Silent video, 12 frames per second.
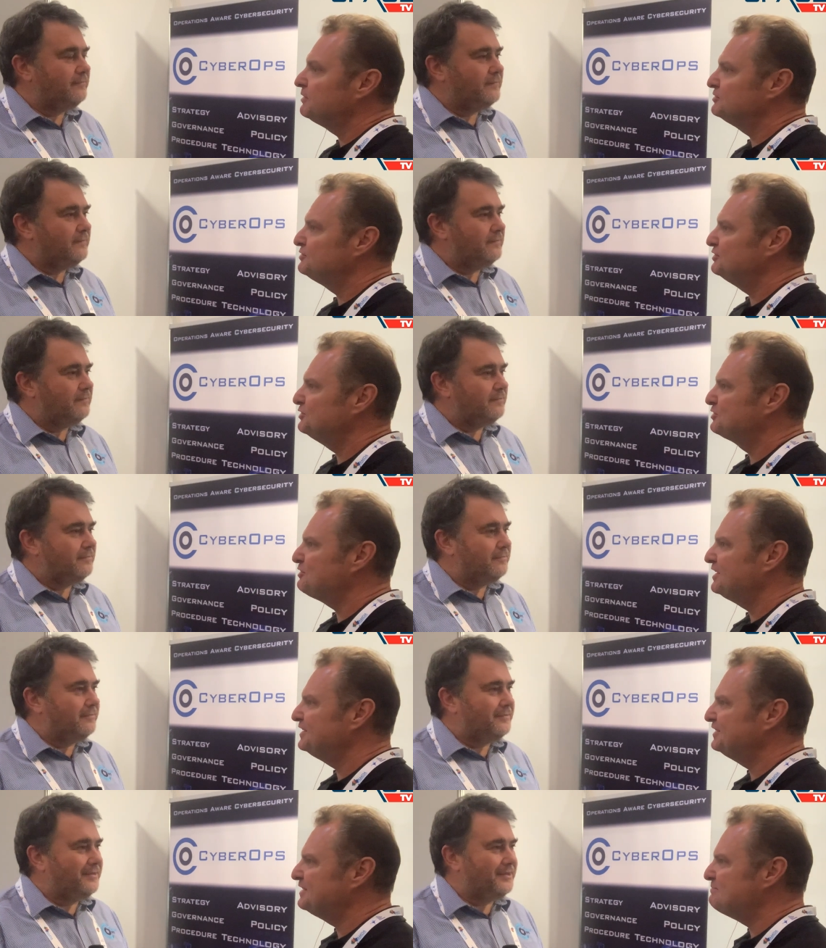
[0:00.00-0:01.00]
Speaker 1: to the
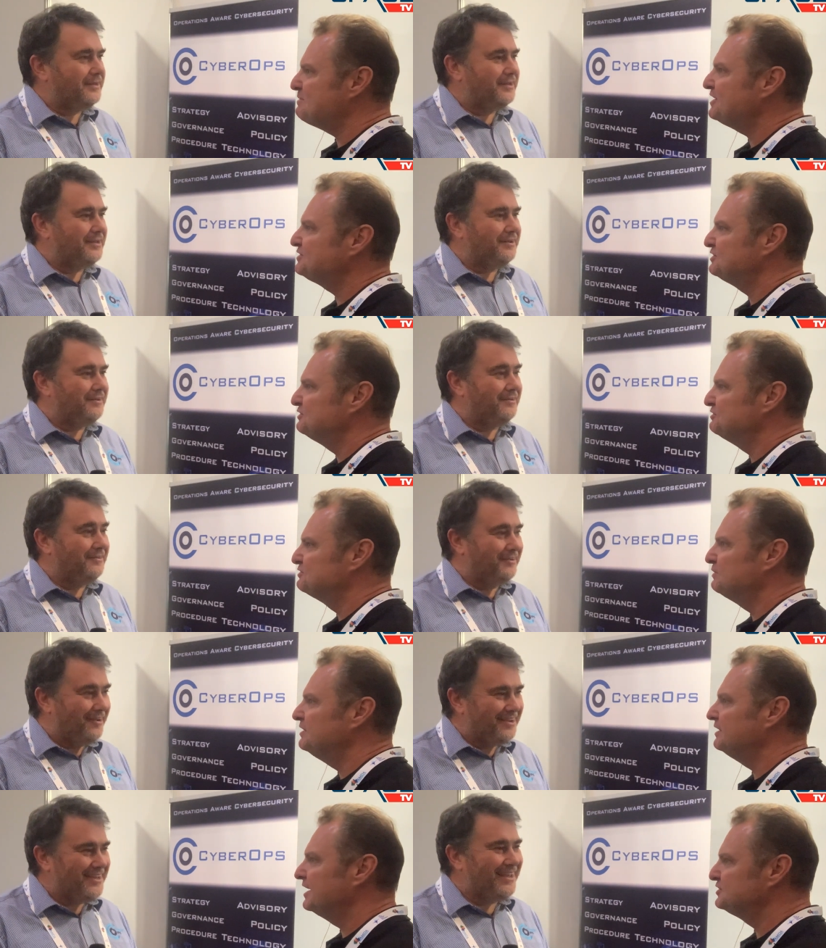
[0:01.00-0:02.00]
Ukrainian ambassador as
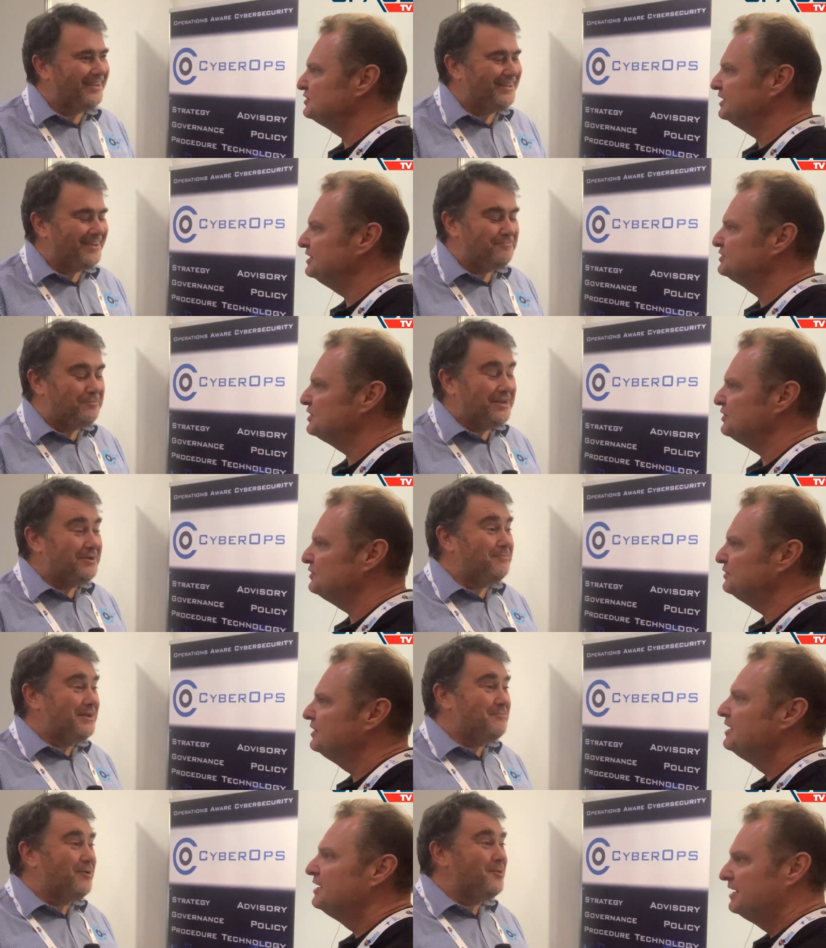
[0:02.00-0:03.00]
well, okay, actually. Yeah, so big,
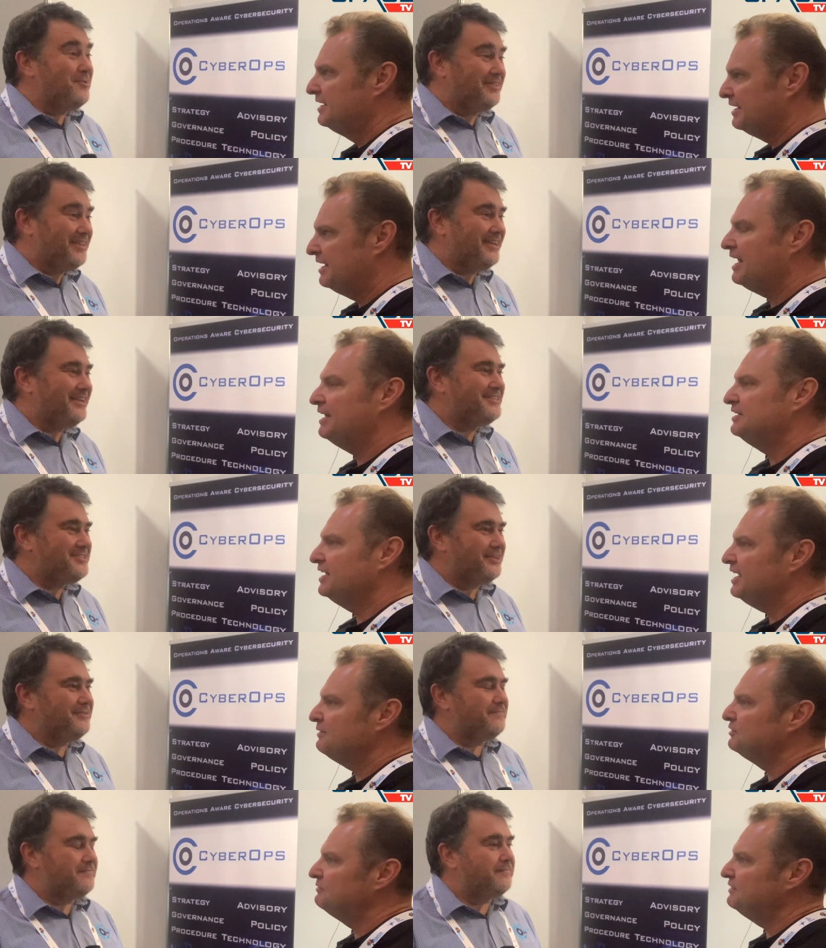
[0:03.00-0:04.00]
big, moment there. Yeah, so.
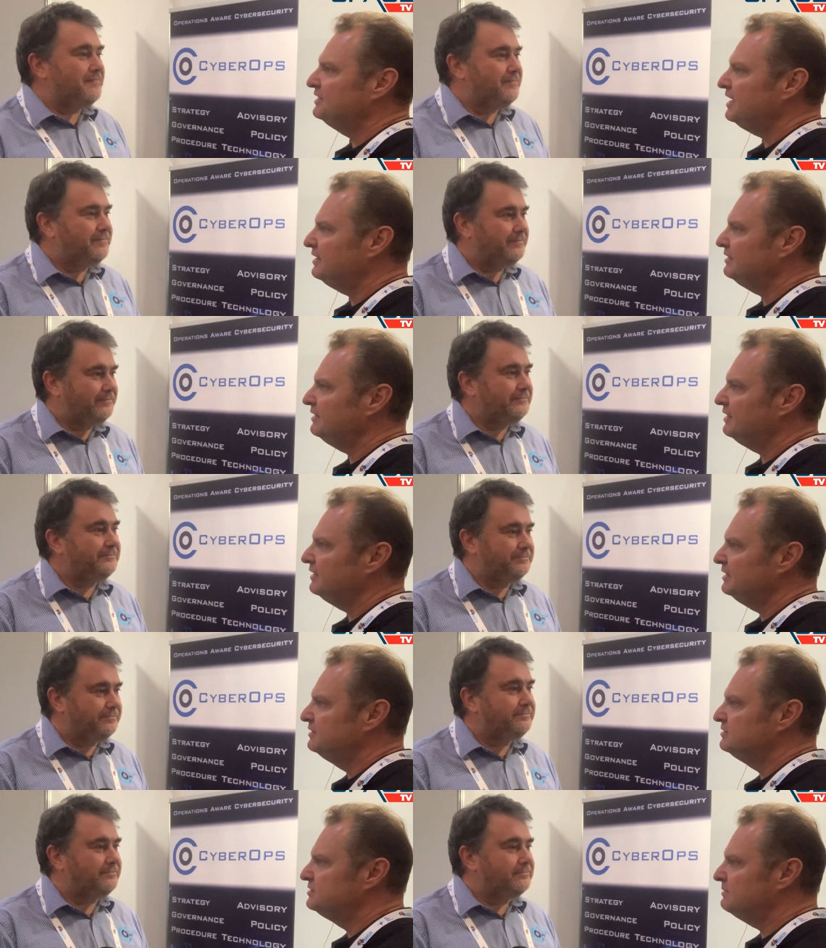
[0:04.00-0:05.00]
with the Viasat uh,
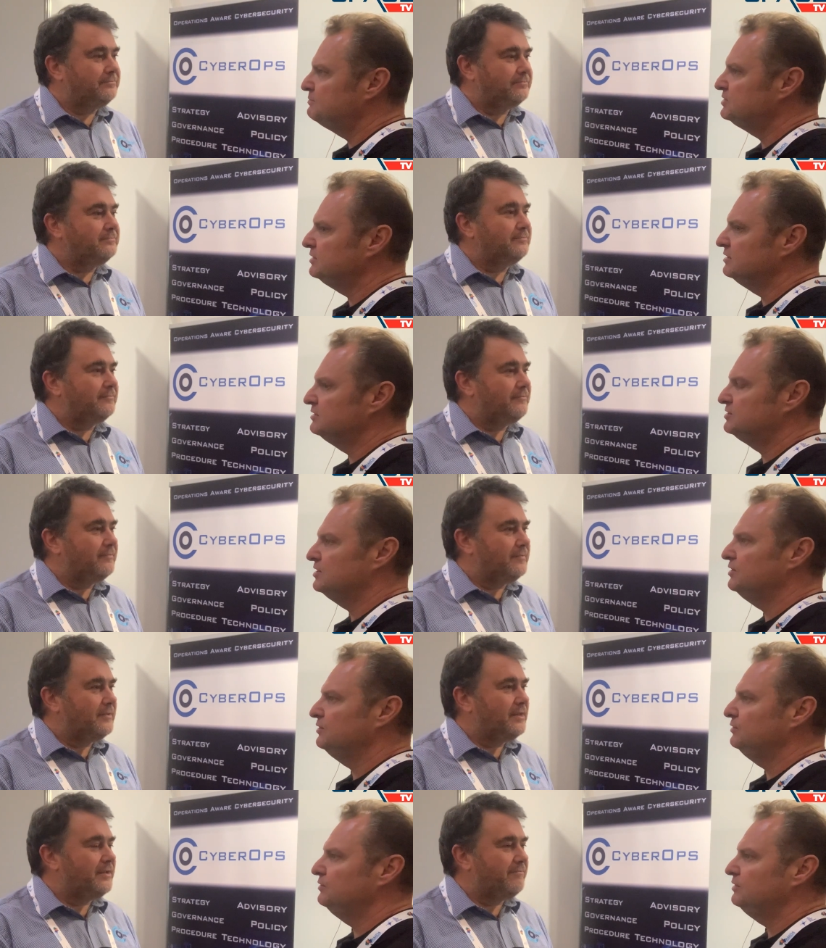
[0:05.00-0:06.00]
interception. So
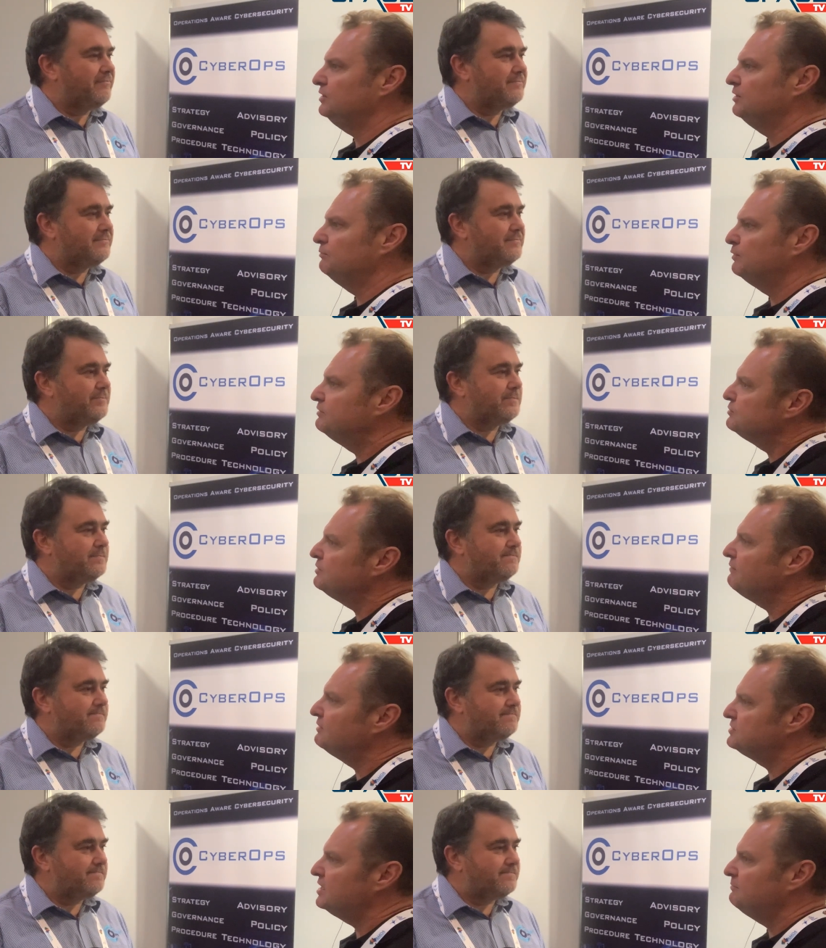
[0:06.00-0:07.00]
you know we do have
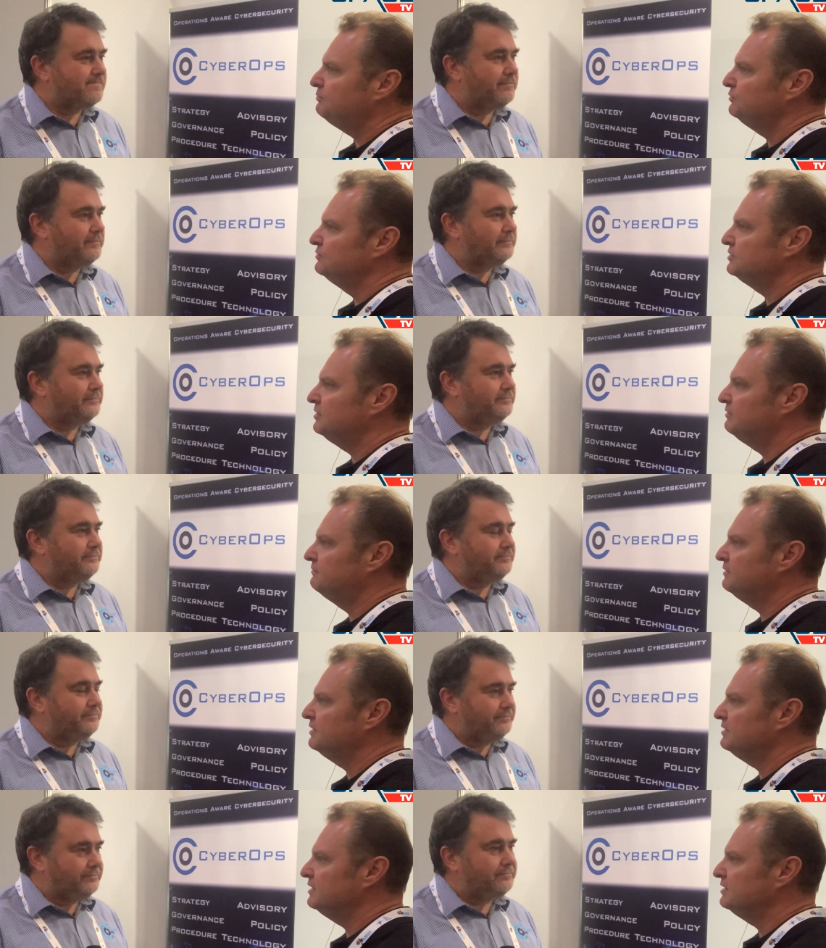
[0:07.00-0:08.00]
examples of
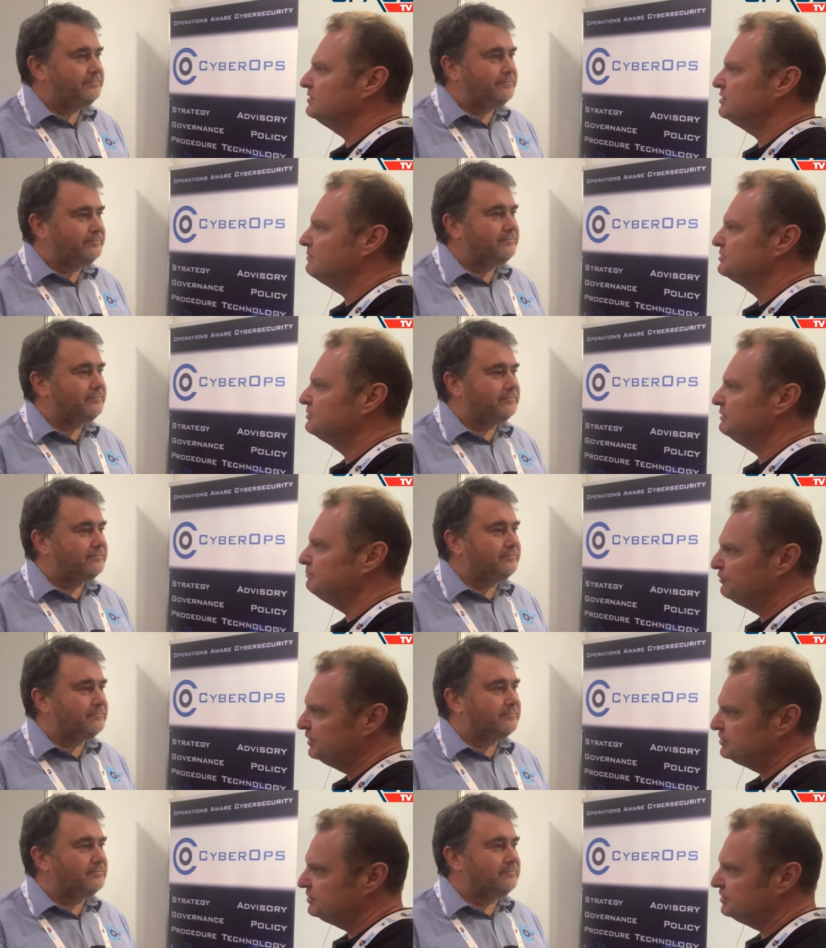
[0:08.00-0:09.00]
uh, cybersecurity
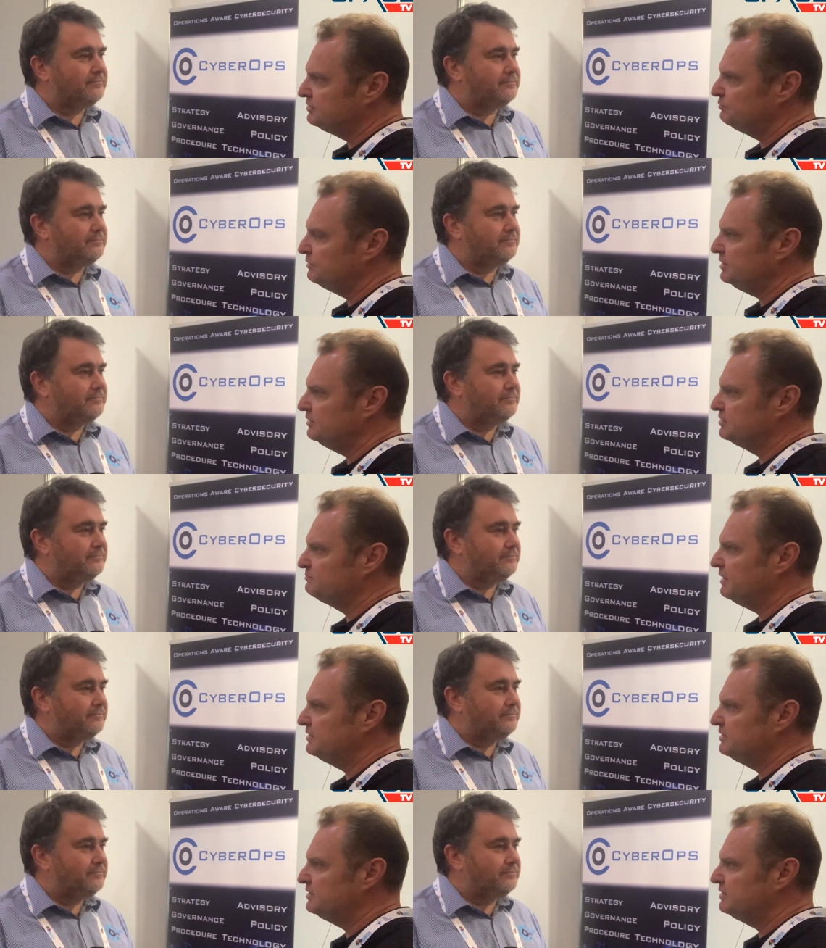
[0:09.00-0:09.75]
breaches within the space